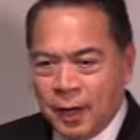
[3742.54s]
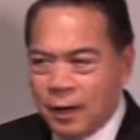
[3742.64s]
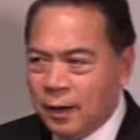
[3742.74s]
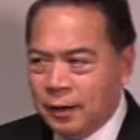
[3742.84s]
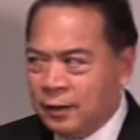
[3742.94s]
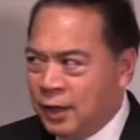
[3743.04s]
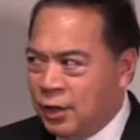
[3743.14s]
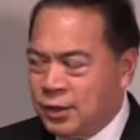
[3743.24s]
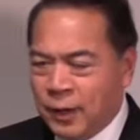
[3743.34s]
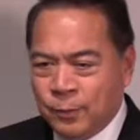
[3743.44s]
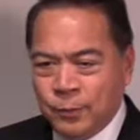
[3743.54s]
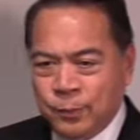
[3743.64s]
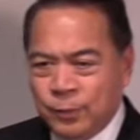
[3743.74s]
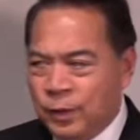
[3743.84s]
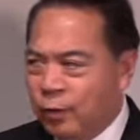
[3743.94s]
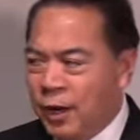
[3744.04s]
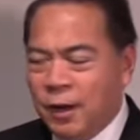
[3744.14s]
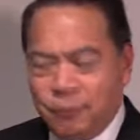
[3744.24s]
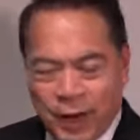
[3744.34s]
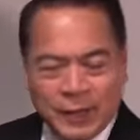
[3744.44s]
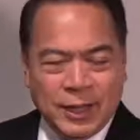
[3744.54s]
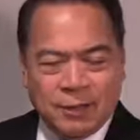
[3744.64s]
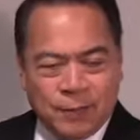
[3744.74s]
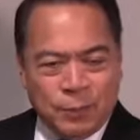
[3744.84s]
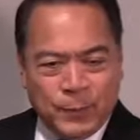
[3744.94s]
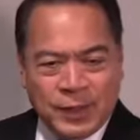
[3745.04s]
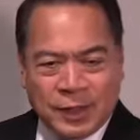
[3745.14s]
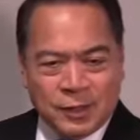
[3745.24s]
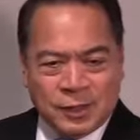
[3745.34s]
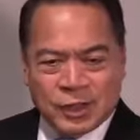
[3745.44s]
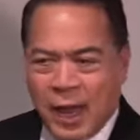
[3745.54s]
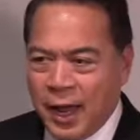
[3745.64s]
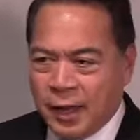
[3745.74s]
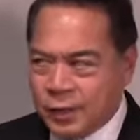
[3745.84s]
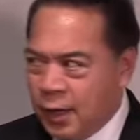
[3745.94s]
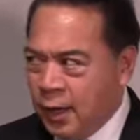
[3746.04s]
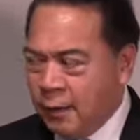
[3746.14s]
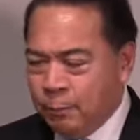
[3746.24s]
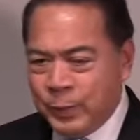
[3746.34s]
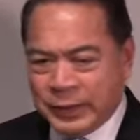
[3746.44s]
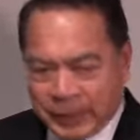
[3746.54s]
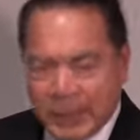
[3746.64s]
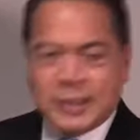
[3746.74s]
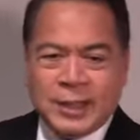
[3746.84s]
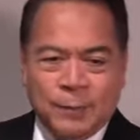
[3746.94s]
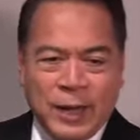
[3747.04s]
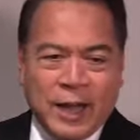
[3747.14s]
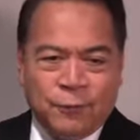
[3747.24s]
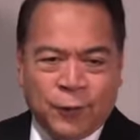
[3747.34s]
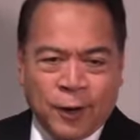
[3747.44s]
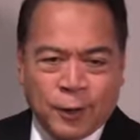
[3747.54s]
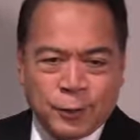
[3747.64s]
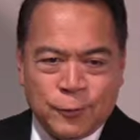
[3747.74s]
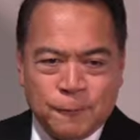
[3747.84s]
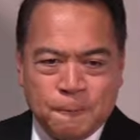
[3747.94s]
to learn, teach them reading, writing, arithmetic, and science, but teach them God first.